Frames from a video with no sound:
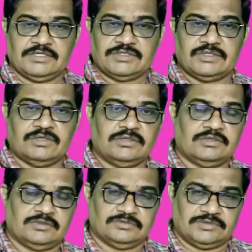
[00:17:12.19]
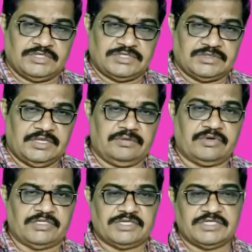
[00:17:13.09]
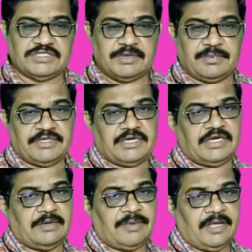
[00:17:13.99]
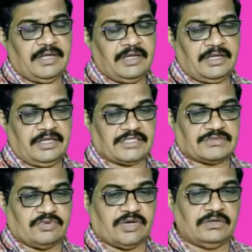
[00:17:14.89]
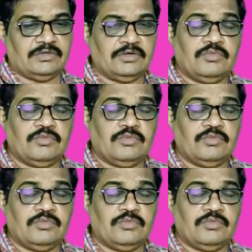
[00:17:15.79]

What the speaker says: So this equation is represented by S1.